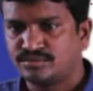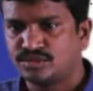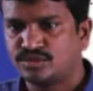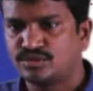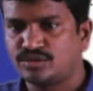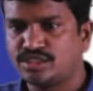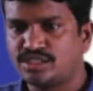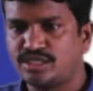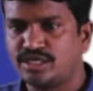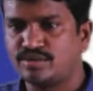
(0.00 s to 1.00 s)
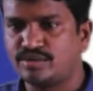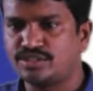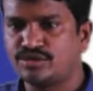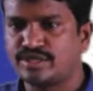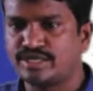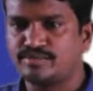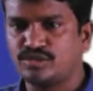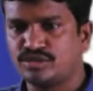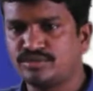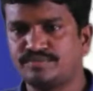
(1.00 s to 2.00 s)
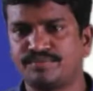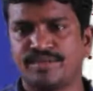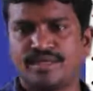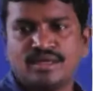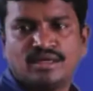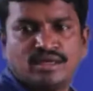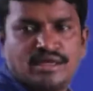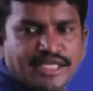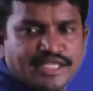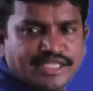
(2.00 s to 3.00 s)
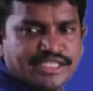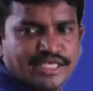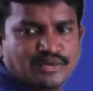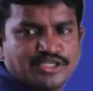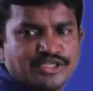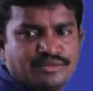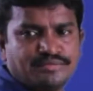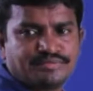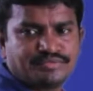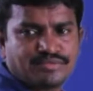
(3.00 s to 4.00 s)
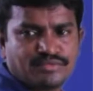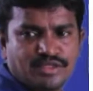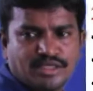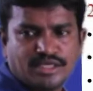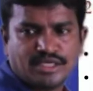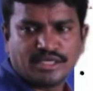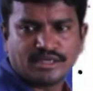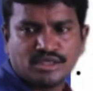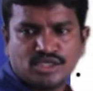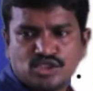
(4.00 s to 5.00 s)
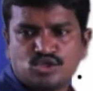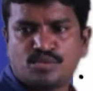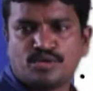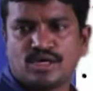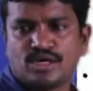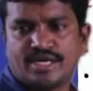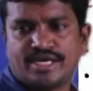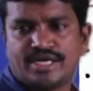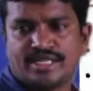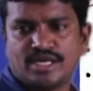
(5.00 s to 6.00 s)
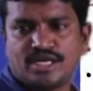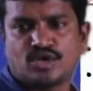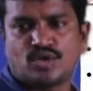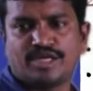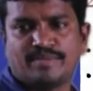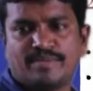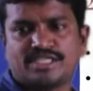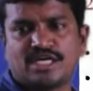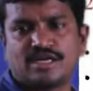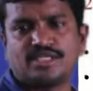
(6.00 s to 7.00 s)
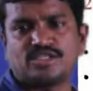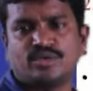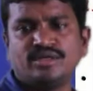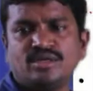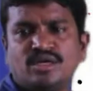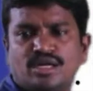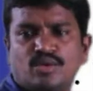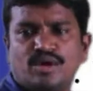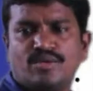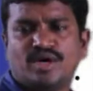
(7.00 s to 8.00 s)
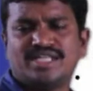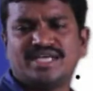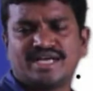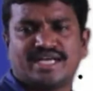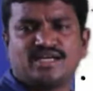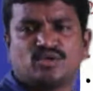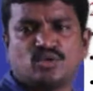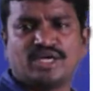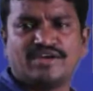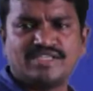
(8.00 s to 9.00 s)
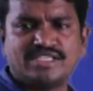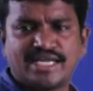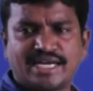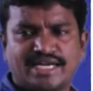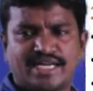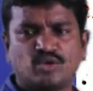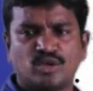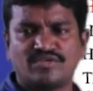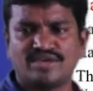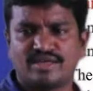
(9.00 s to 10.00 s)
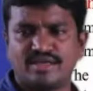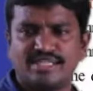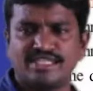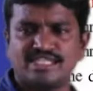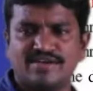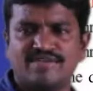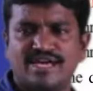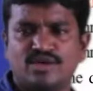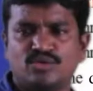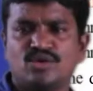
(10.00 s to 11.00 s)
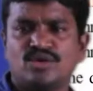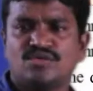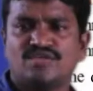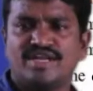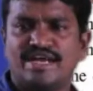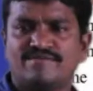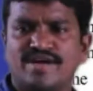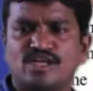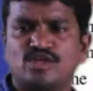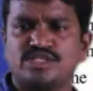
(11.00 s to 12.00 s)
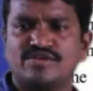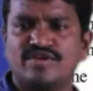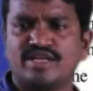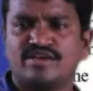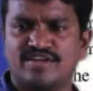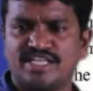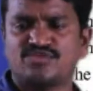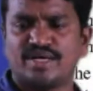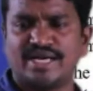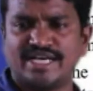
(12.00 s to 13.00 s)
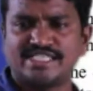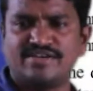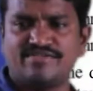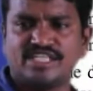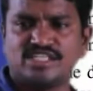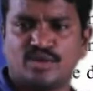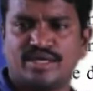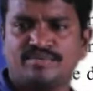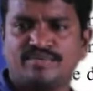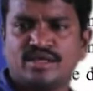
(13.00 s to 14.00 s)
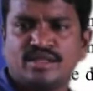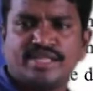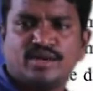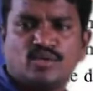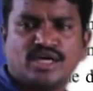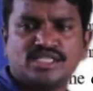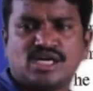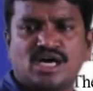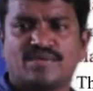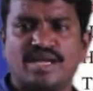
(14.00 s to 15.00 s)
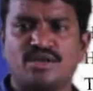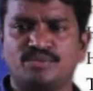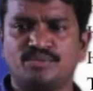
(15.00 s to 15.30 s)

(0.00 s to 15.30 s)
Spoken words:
So this equation you can observe. In this equation here, 2 power r greater than or equal to m plus r plus 1. Now what they are trying to give is, they are trying to give this m value. When m value is given, if it is 1, let us say if it is 1, then what is the r value?